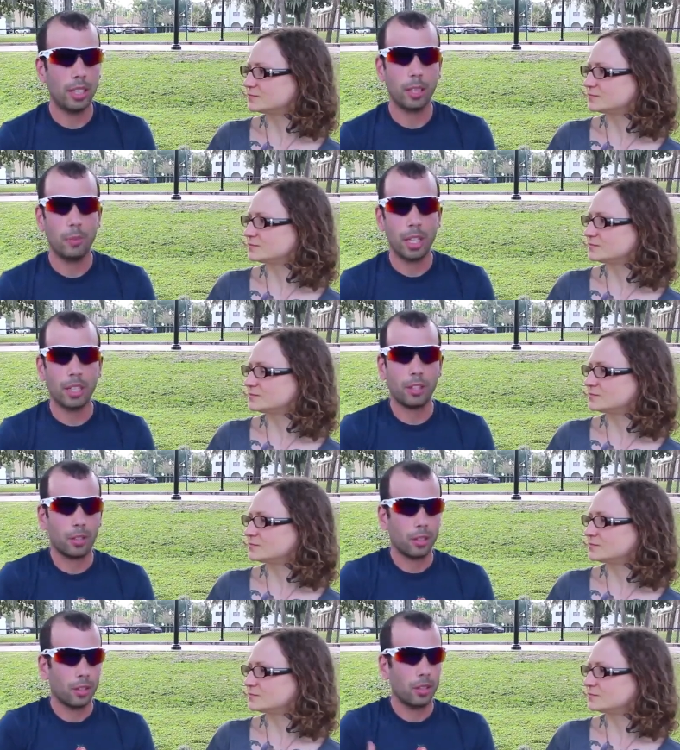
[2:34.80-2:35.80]
Speaker 1: eating meat.
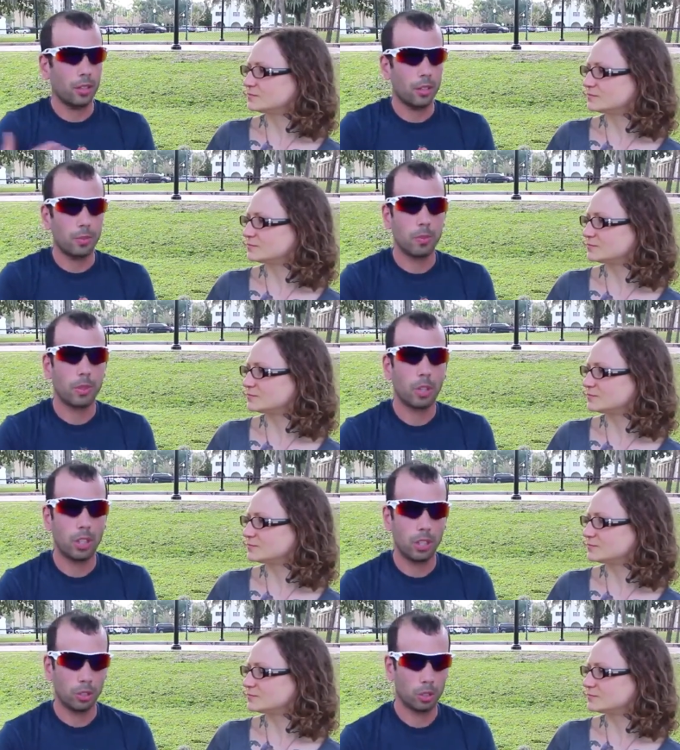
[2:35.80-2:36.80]
You're, you're
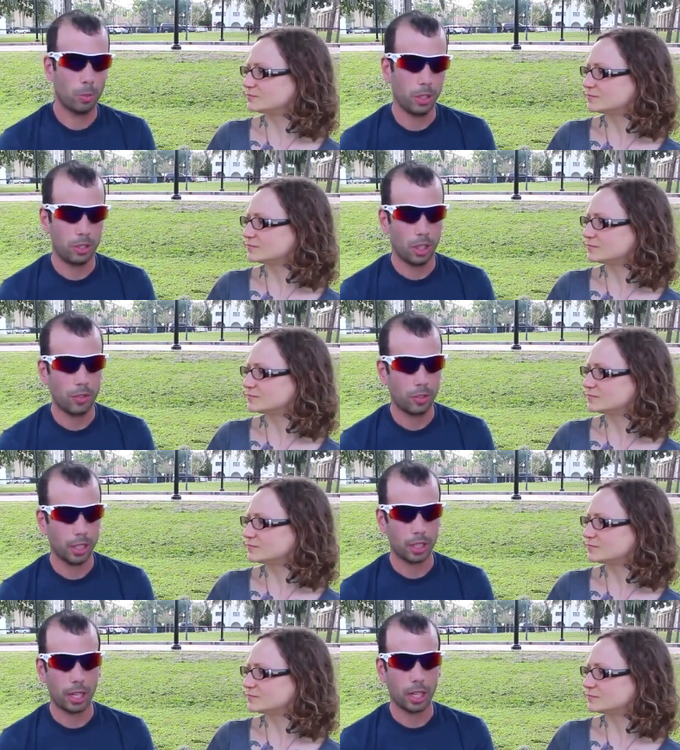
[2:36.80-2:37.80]
causing so much
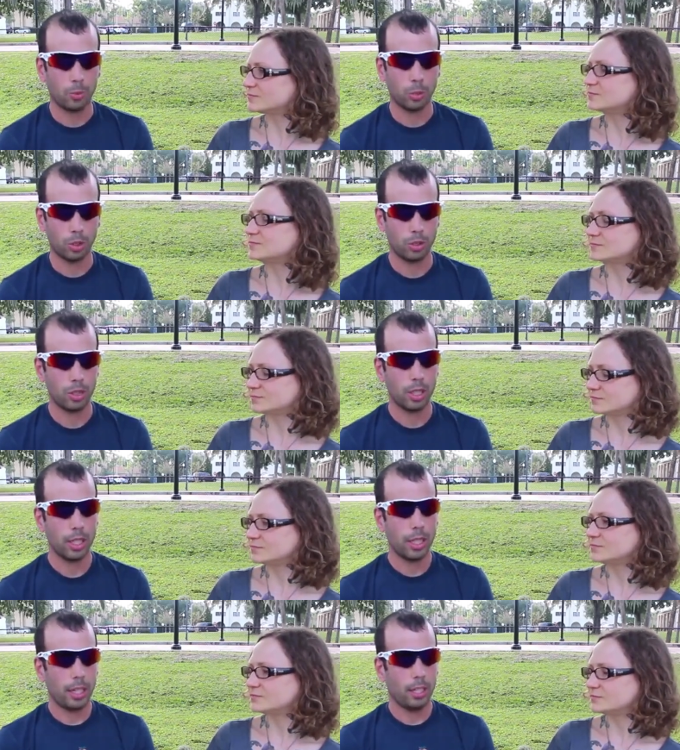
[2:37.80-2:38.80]
suffering to animals.
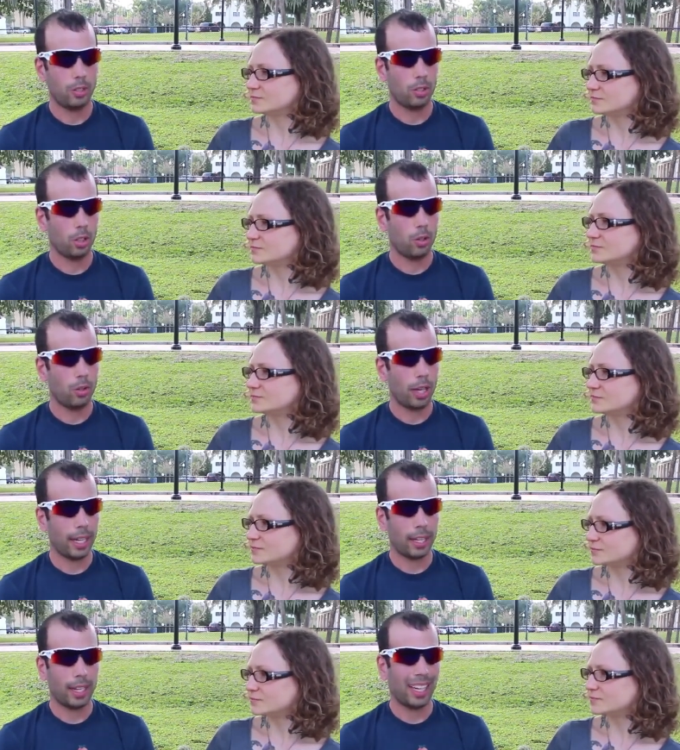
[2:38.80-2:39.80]
And so
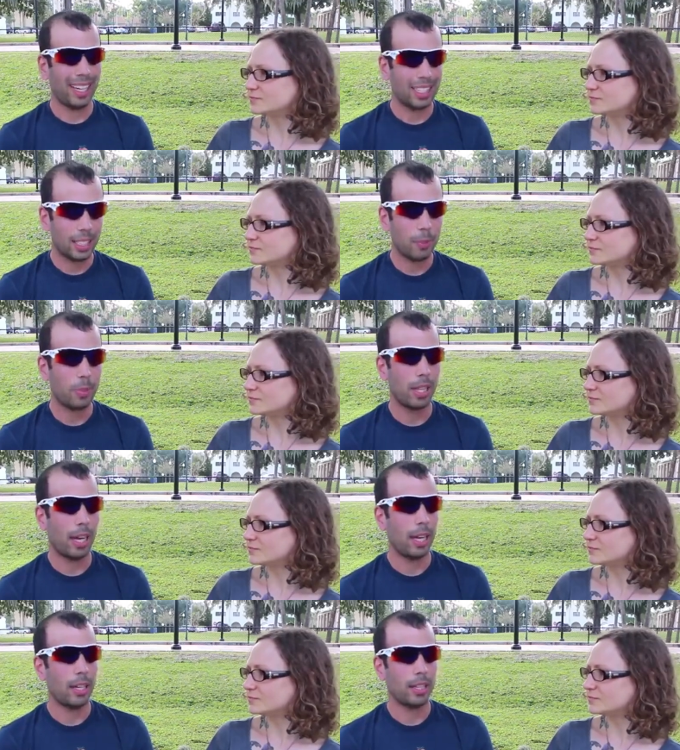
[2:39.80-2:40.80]
I, I accepted
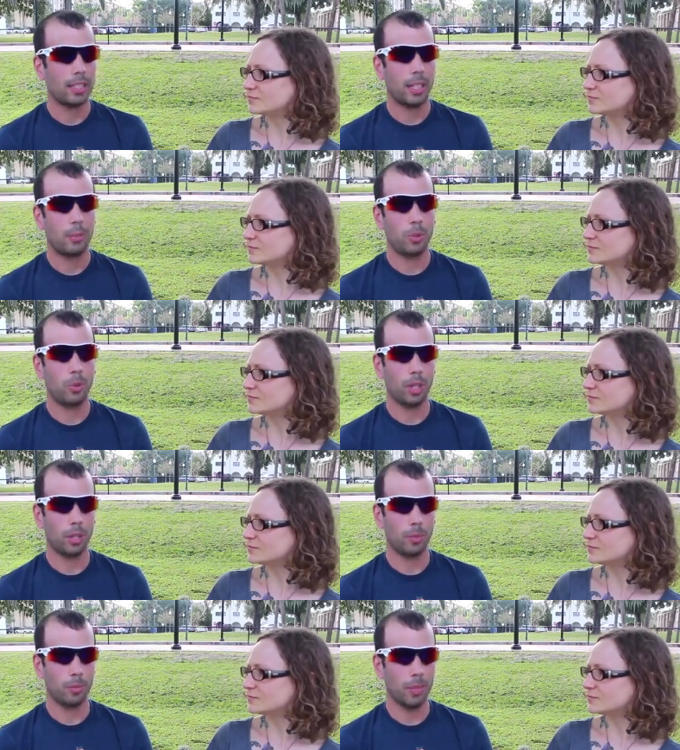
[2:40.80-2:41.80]
that. I accepted
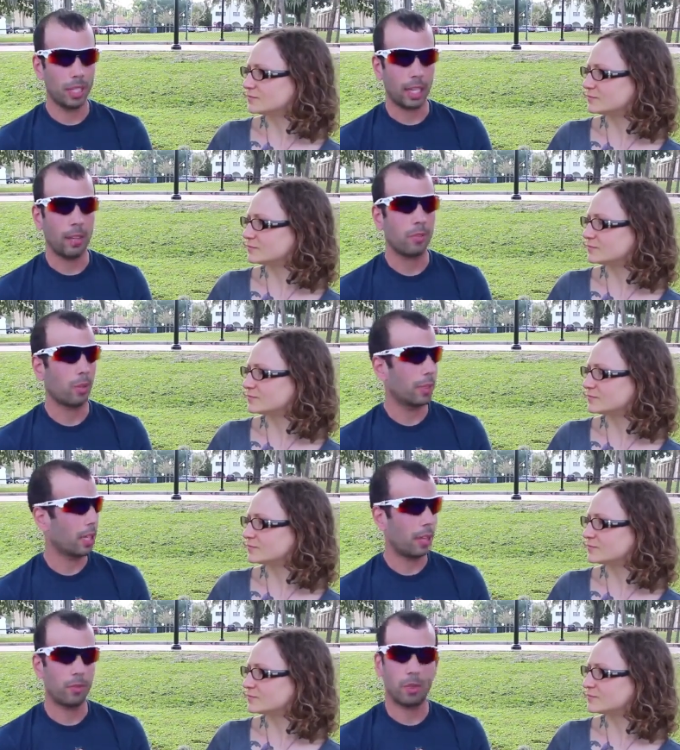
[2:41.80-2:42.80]
where meat came from.
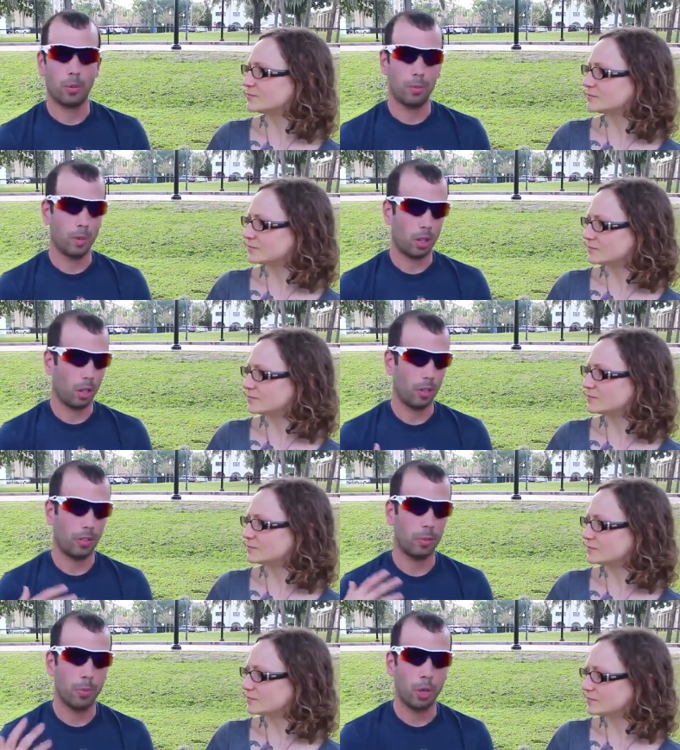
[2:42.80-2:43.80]
It came from
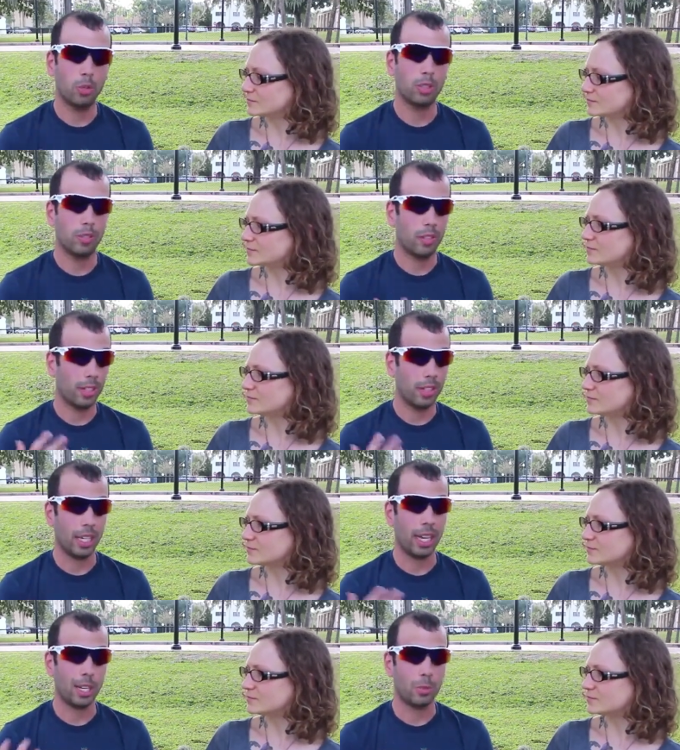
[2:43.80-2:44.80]
off the bones of
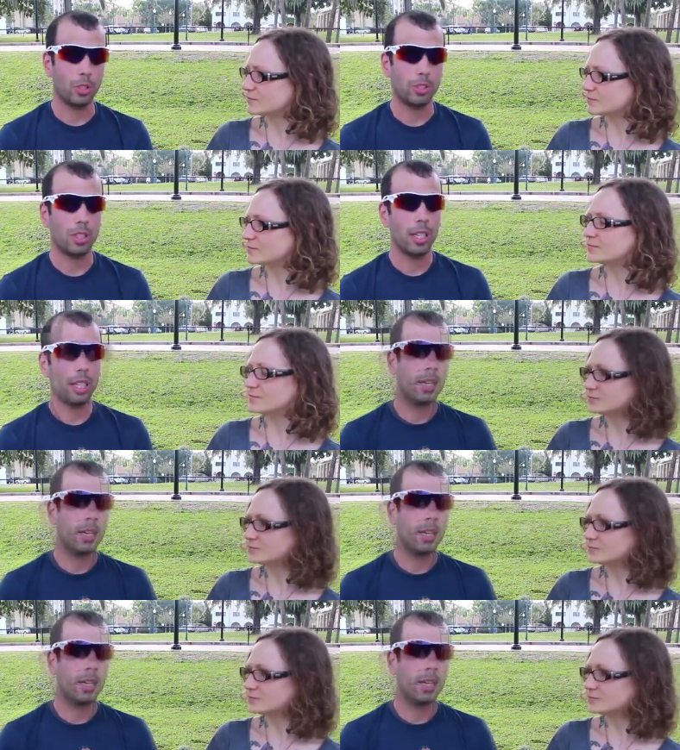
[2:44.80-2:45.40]
living animals.